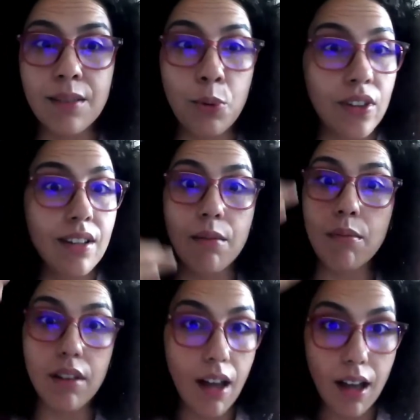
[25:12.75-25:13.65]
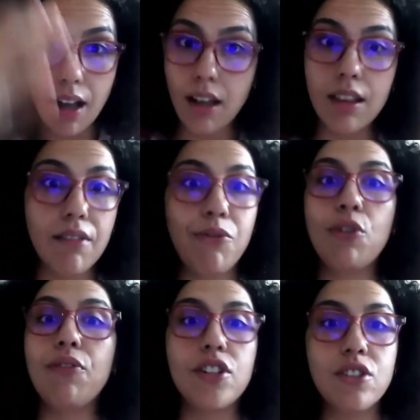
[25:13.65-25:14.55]
putting them in the
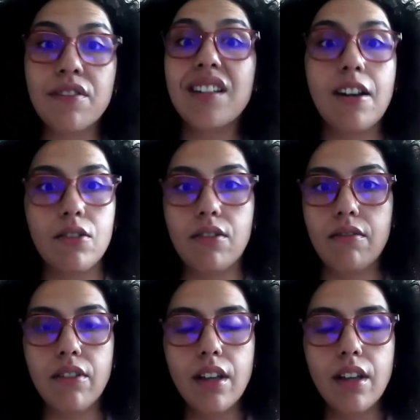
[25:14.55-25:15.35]
forefront of the narrative.